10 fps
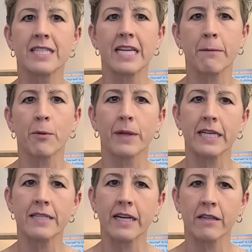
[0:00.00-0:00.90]
stable
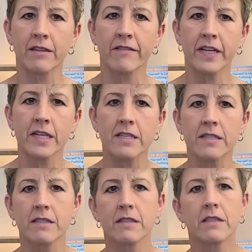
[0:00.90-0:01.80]
place in health and
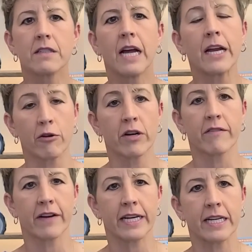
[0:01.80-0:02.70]
fitness and career
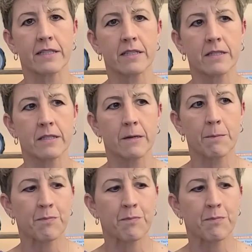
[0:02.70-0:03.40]
and finances.